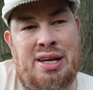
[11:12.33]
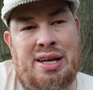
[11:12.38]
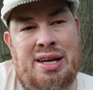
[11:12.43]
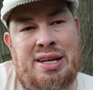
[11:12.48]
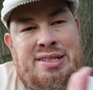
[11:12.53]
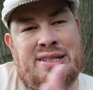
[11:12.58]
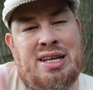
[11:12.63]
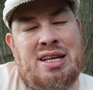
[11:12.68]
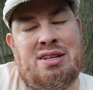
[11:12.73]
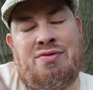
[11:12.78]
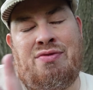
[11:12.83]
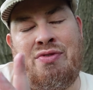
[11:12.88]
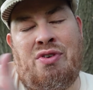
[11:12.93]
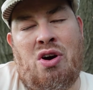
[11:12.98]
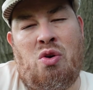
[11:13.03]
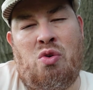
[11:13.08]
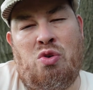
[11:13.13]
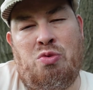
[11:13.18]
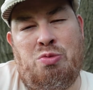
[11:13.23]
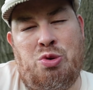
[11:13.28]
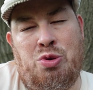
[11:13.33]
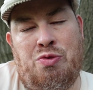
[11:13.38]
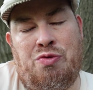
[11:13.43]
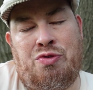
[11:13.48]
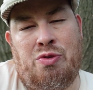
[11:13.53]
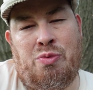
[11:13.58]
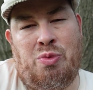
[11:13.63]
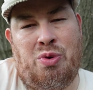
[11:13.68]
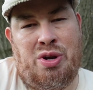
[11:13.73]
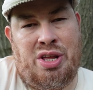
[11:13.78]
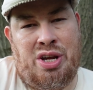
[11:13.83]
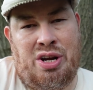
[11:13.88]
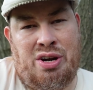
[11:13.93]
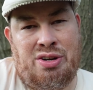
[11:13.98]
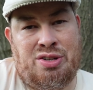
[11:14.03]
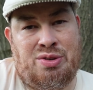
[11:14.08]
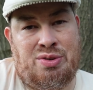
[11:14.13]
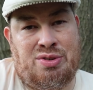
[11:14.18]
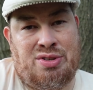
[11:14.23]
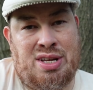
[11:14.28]
is, is far removed from where they
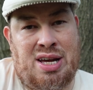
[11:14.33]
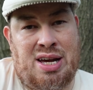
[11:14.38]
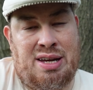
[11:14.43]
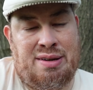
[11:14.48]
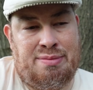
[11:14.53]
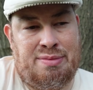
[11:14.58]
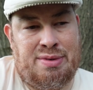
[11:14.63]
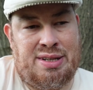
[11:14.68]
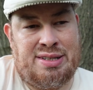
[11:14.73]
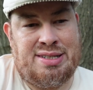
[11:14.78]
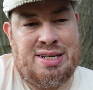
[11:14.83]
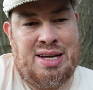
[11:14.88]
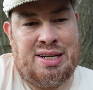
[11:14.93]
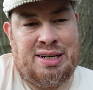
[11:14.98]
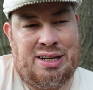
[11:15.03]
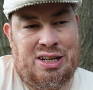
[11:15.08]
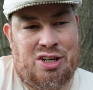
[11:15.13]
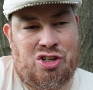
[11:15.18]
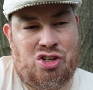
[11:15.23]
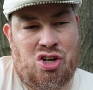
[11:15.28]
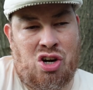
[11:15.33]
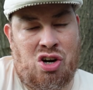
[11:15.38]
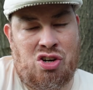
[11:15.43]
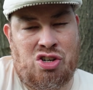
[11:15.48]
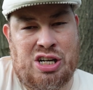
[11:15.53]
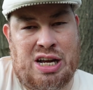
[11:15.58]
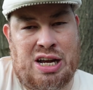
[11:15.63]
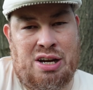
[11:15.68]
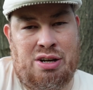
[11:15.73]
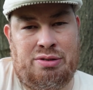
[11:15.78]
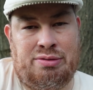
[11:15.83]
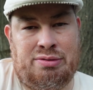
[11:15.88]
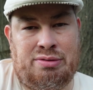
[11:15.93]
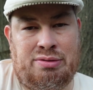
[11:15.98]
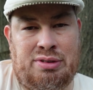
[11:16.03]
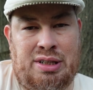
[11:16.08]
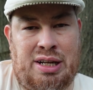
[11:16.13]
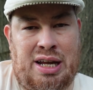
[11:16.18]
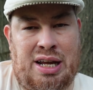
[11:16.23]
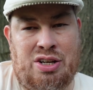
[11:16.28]
are, so it's not, it's not going to charge out
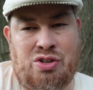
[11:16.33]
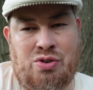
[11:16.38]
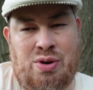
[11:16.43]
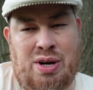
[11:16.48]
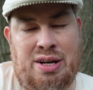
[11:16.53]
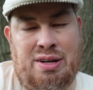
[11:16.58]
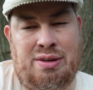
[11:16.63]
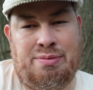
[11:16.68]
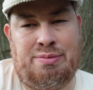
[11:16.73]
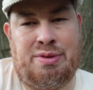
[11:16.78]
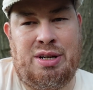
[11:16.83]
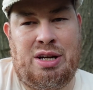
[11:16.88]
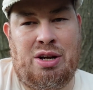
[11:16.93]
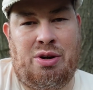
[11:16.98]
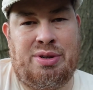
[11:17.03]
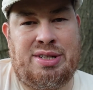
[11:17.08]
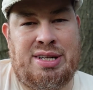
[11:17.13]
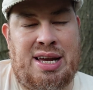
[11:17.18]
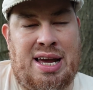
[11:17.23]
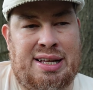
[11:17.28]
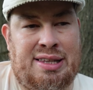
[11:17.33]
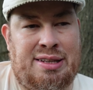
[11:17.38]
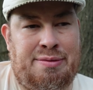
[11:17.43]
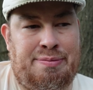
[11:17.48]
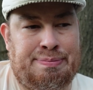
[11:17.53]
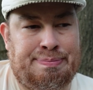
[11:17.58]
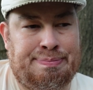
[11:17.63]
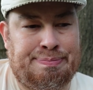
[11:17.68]
and try to, you know, attack them.